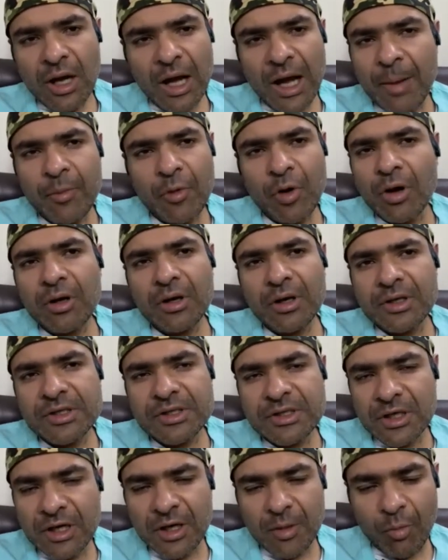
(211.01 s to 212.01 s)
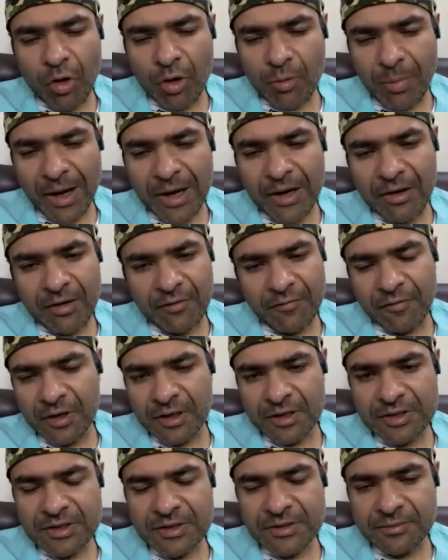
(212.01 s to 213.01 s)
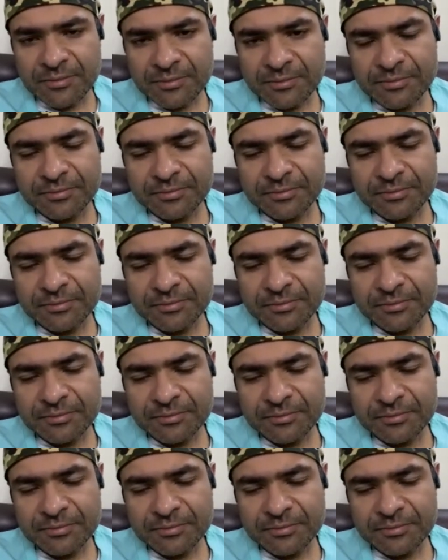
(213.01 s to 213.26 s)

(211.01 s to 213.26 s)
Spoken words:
I'm not concerned about bile reflux.